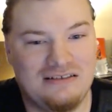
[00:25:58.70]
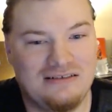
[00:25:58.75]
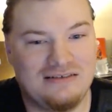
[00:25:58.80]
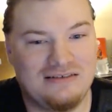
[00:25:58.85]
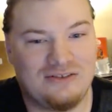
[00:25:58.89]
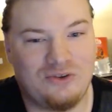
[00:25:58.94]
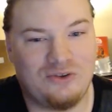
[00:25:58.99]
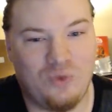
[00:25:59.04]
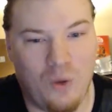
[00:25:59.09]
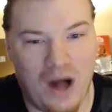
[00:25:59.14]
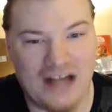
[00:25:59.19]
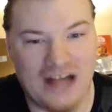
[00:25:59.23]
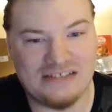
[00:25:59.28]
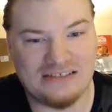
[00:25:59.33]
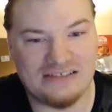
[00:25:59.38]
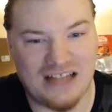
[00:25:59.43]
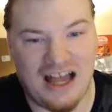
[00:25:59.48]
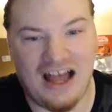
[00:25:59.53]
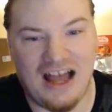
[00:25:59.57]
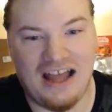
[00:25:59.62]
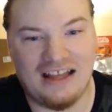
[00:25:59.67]

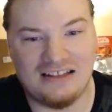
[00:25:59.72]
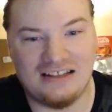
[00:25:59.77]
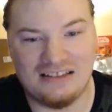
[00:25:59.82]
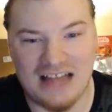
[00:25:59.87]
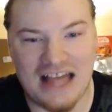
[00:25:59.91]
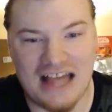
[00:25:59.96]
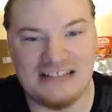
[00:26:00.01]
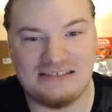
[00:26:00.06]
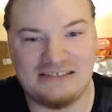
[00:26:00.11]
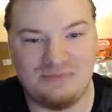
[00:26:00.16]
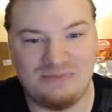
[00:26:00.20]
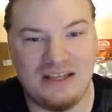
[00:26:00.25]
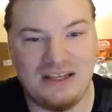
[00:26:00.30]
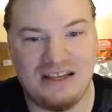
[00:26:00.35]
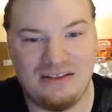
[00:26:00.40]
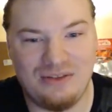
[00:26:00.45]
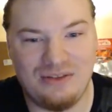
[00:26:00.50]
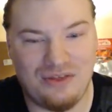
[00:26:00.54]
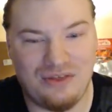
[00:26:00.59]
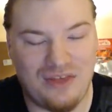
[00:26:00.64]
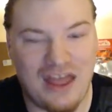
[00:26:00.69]

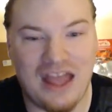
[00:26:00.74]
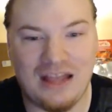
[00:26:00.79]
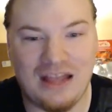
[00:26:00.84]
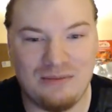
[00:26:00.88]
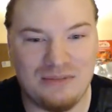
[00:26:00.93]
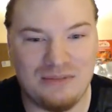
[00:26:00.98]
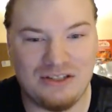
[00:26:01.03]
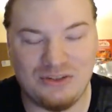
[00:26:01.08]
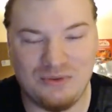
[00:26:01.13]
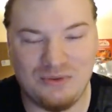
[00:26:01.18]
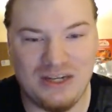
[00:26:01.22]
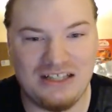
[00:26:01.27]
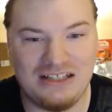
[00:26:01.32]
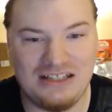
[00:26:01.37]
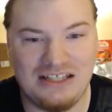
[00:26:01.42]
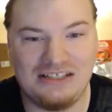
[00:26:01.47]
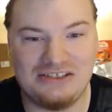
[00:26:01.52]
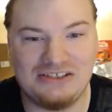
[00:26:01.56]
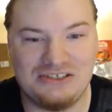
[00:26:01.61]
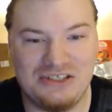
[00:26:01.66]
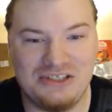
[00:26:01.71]
quasi-lesbian thing between
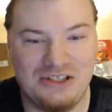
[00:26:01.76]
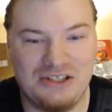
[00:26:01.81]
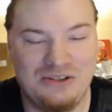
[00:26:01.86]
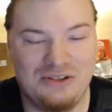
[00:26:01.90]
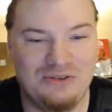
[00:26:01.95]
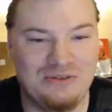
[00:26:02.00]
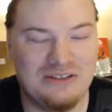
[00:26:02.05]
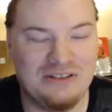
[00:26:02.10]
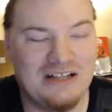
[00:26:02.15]
these two?